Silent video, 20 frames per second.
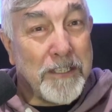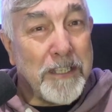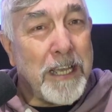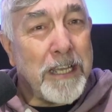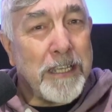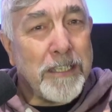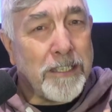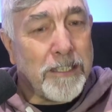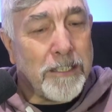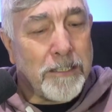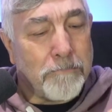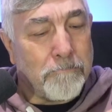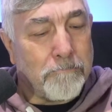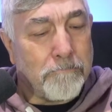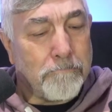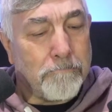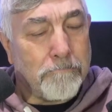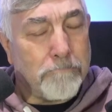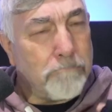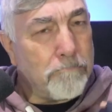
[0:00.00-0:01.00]
this
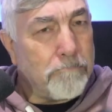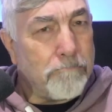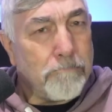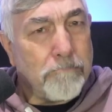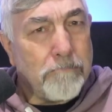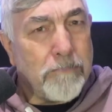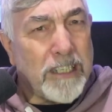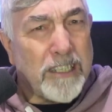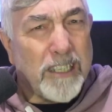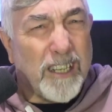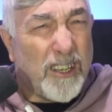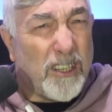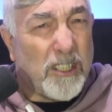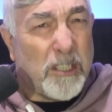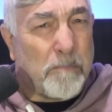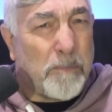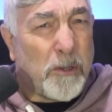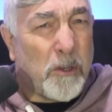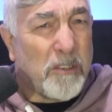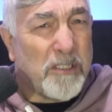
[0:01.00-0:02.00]
is a kind
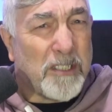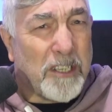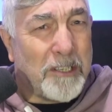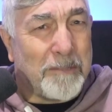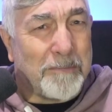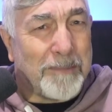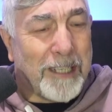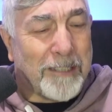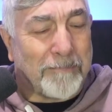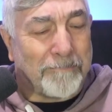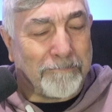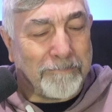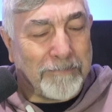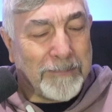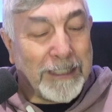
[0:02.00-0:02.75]
of box opening.